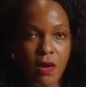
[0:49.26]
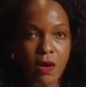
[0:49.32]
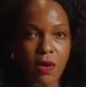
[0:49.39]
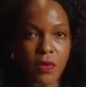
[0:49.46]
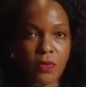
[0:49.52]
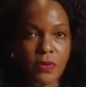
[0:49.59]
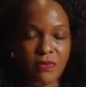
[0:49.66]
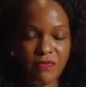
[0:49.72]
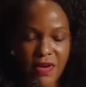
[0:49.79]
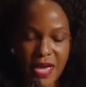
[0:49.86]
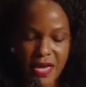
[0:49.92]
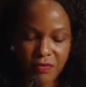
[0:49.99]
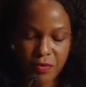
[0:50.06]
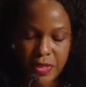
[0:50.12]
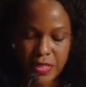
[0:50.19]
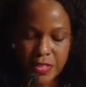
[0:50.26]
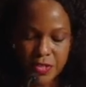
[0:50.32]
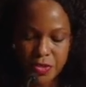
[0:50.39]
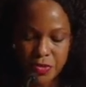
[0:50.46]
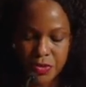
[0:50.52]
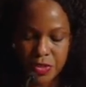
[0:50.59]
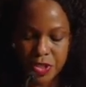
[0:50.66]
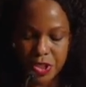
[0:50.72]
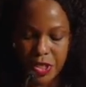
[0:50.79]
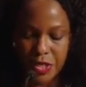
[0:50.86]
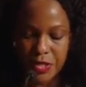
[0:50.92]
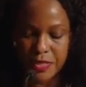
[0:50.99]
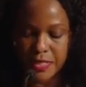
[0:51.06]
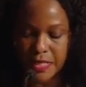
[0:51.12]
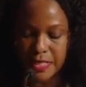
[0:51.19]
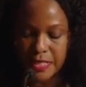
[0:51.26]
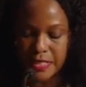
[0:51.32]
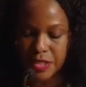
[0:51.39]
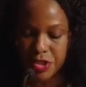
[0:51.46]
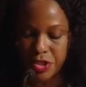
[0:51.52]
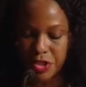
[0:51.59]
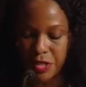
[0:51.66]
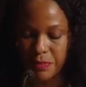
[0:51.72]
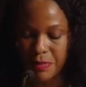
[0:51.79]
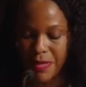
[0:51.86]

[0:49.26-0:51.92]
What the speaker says: Only 5 weeks into a shared citizenship,